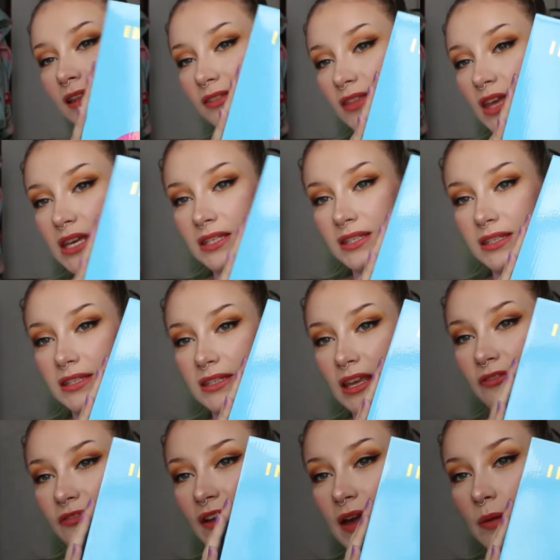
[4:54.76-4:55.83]
this
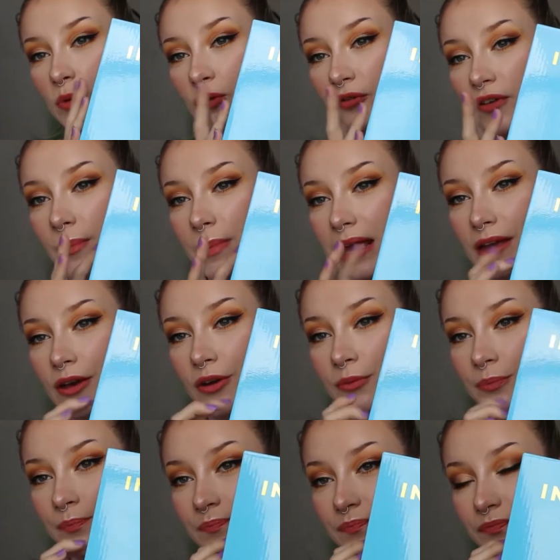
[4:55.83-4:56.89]
inflatable flamingo,
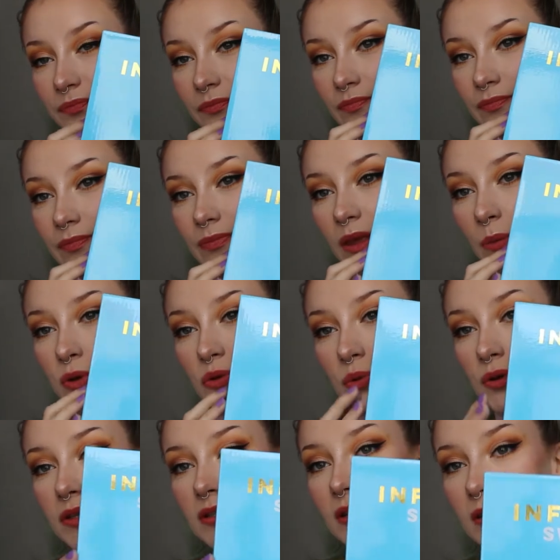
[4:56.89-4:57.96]
which
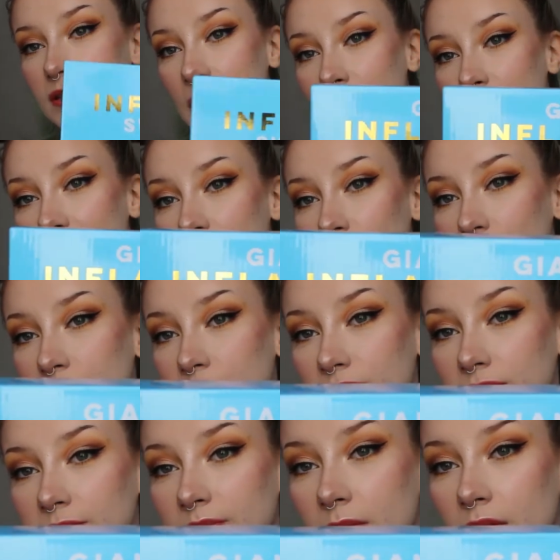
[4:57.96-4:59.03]
was ten
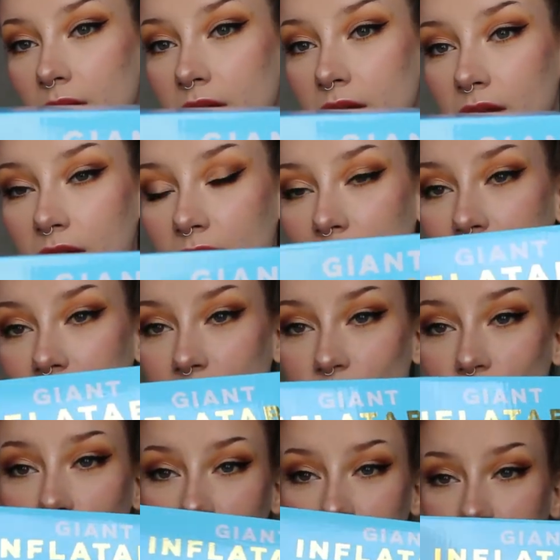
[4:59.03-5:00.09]
pounds, and it's
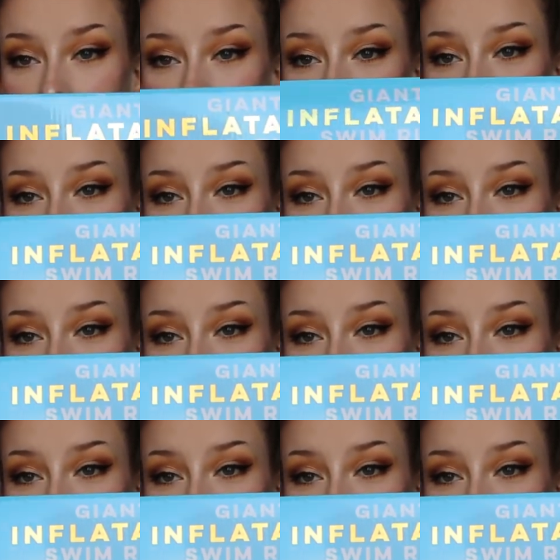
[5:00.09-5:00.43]
just